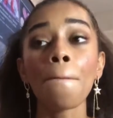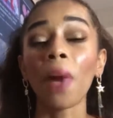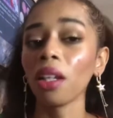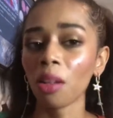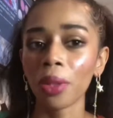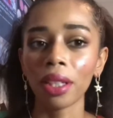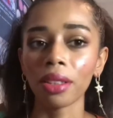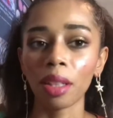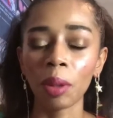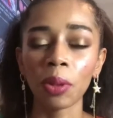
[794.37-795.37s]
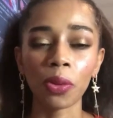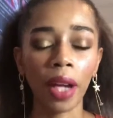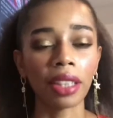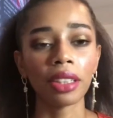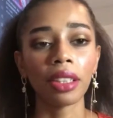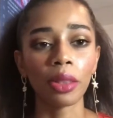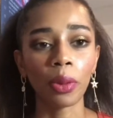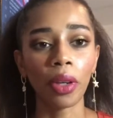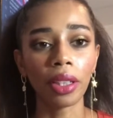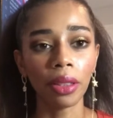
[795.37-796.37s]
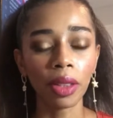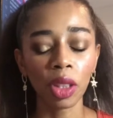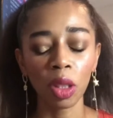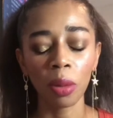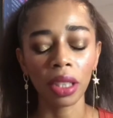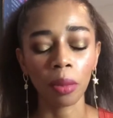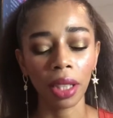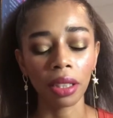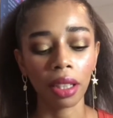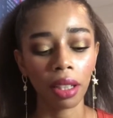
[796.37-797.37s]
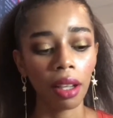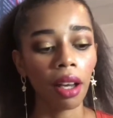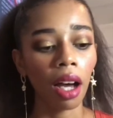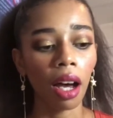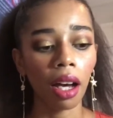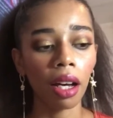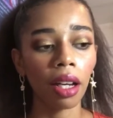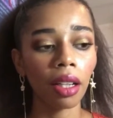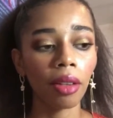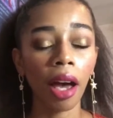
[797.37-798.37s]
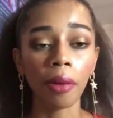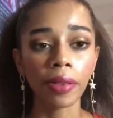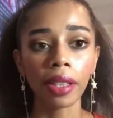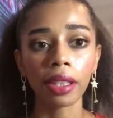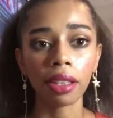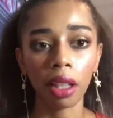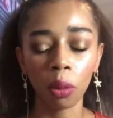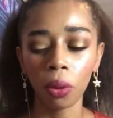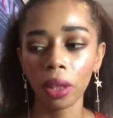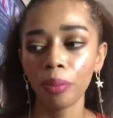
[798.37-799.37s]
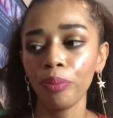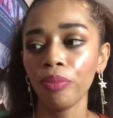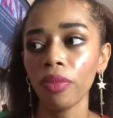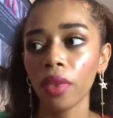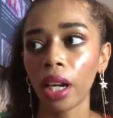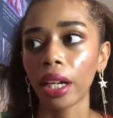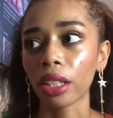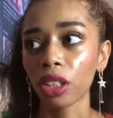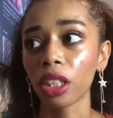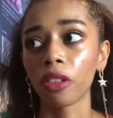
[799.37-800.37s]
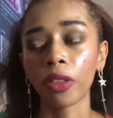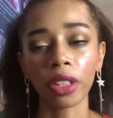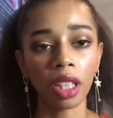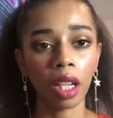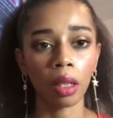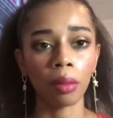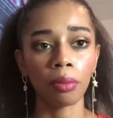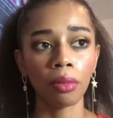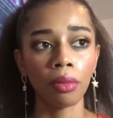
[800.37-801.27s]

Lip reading: I love seeing people's reaction to this one on YouTube. It's amazing. I have seen the second one. I actually did a first time.